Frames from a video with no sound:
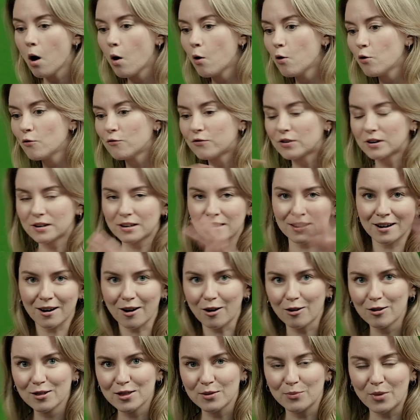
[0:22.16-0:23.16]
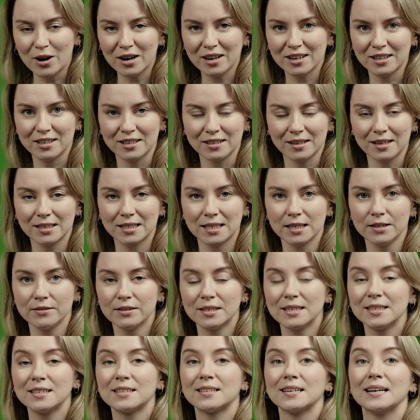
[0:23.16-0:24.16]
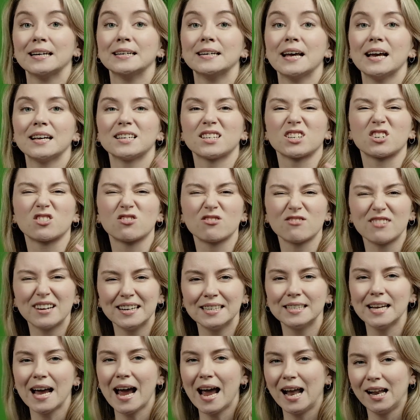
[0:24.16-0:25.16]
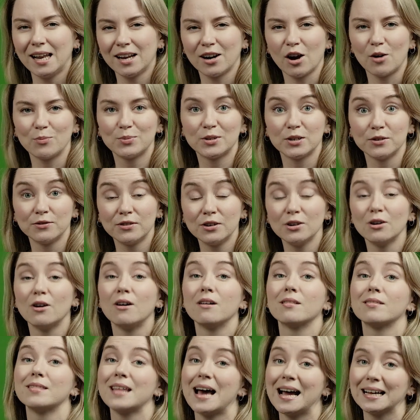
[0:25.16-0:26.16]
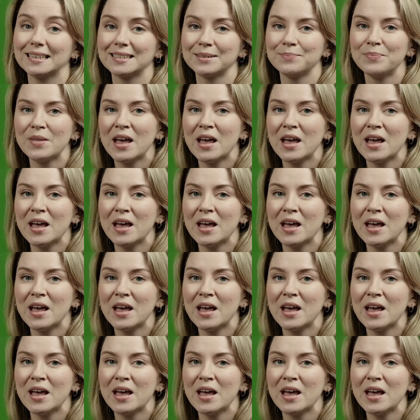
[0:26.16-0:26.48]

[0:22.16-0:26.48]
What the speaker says: over all the marketing activities and has a great helicopter view on that.